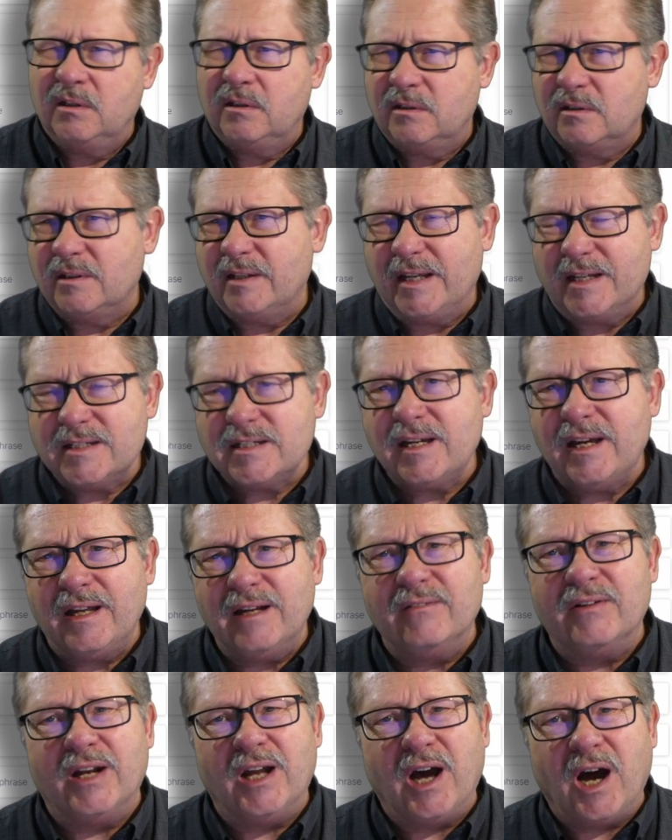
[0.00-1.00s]
Well, that's kind
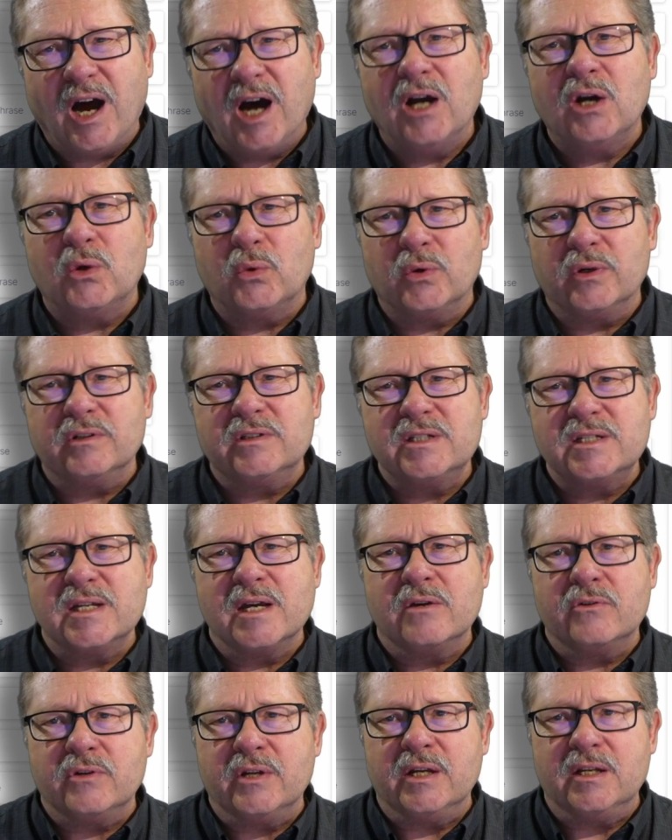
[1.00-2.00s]
of an awkward
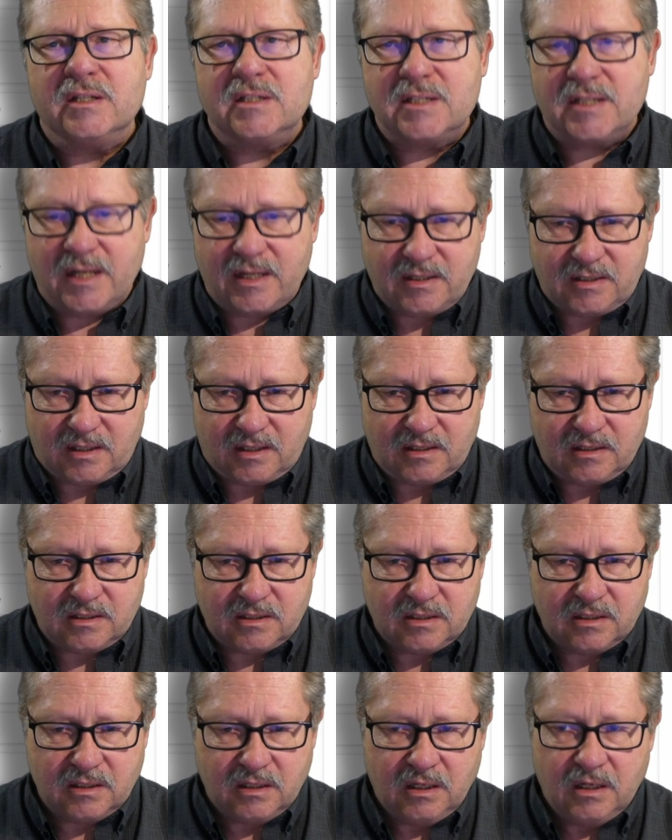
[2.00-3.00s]
sounding
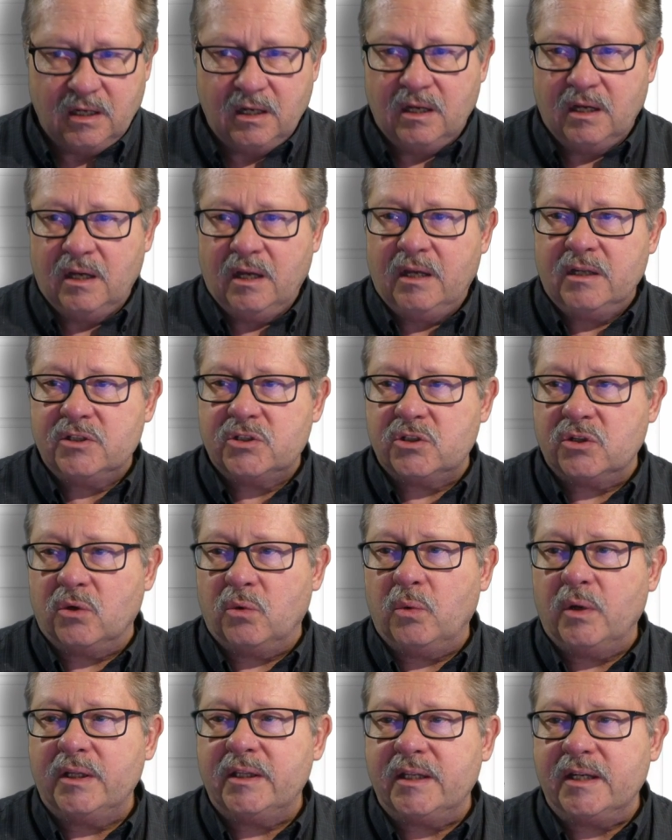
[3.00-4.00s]
sentence. So
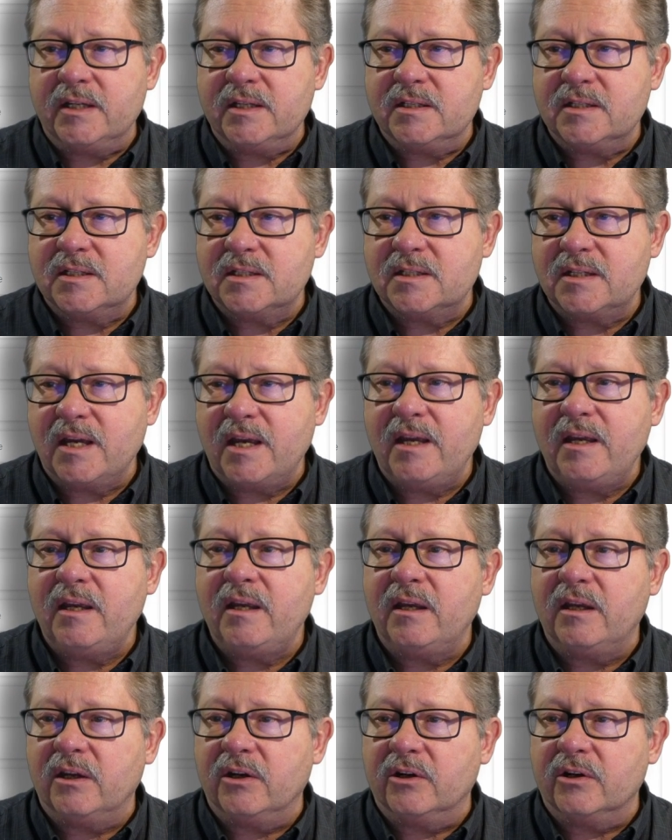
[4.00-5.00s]
what they say
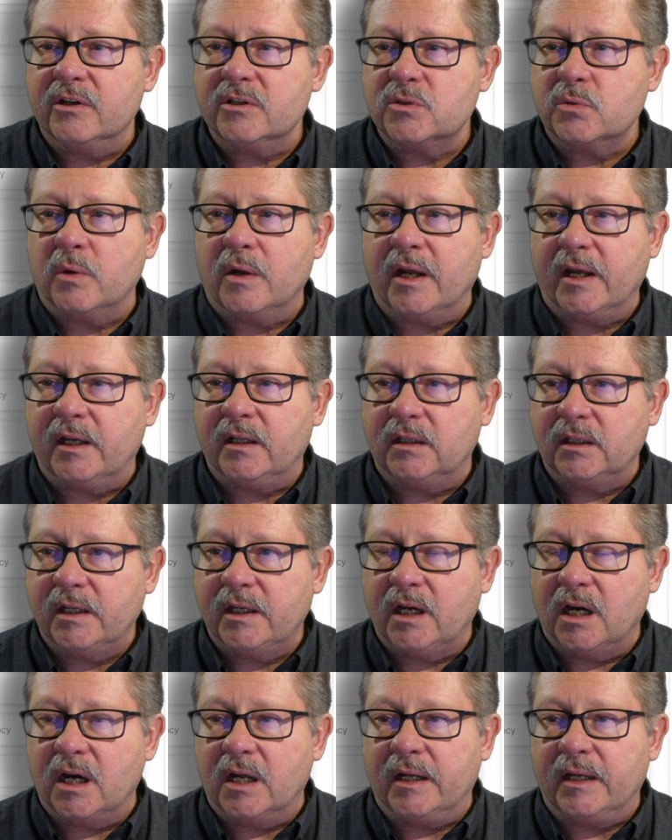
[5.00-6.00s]
here is, when I click
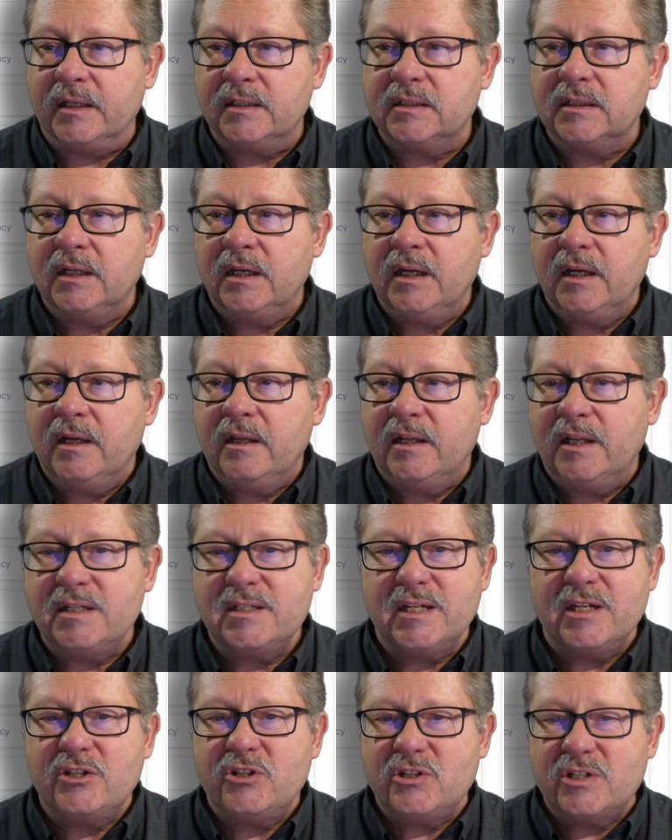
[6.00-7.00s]
on it, they
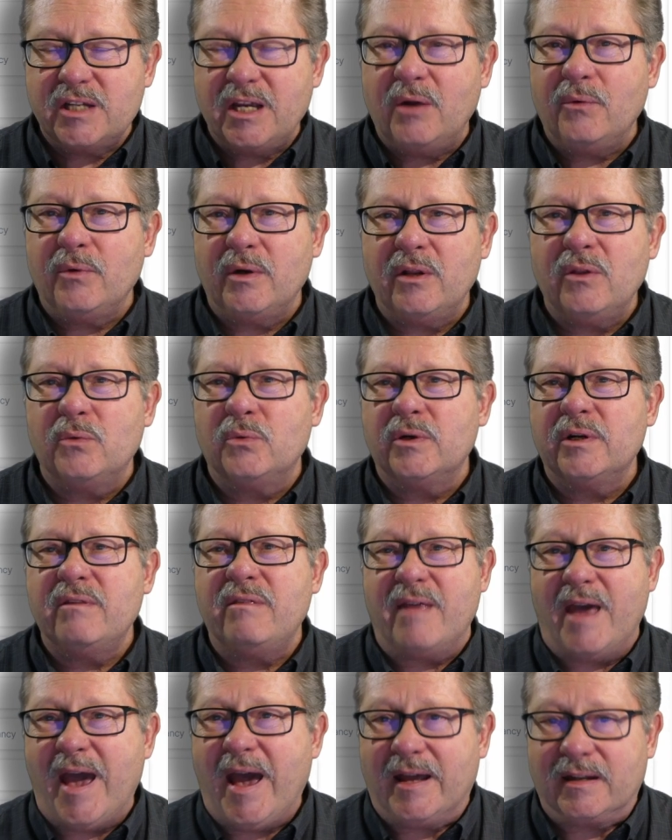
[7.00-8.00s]
say just get rid of the word
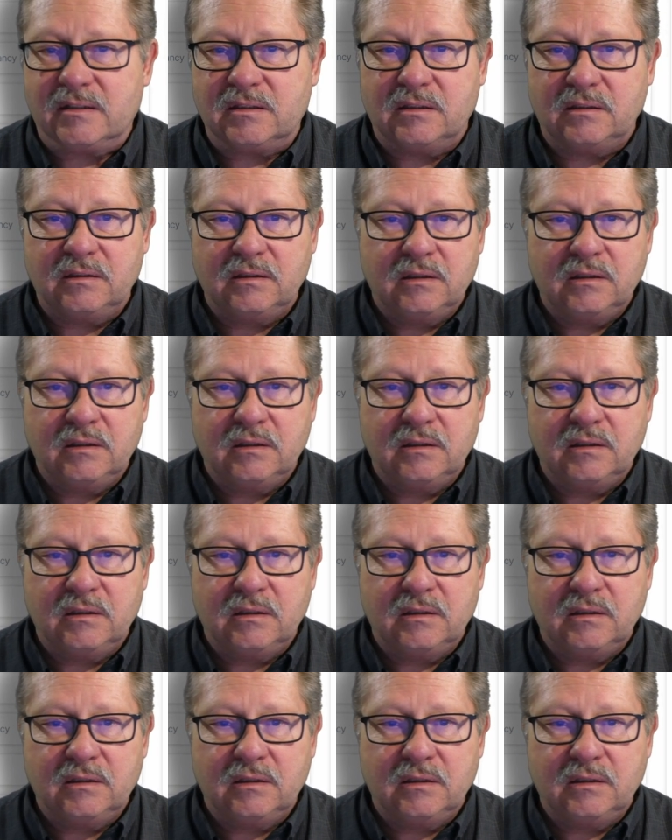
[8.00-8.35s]
that.